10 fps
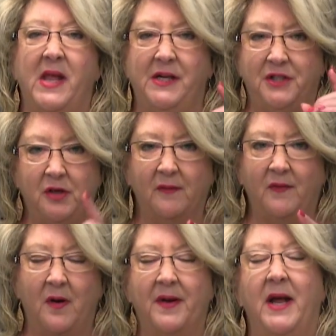It's your
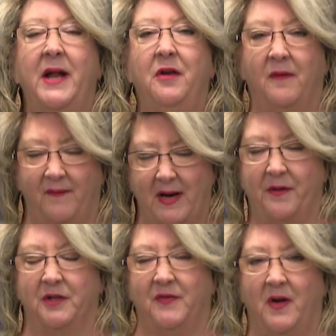fault and your
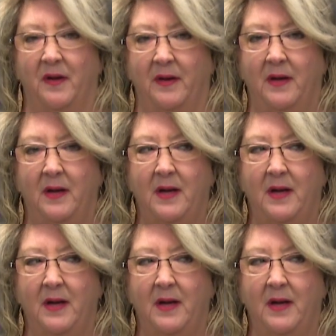father's fault.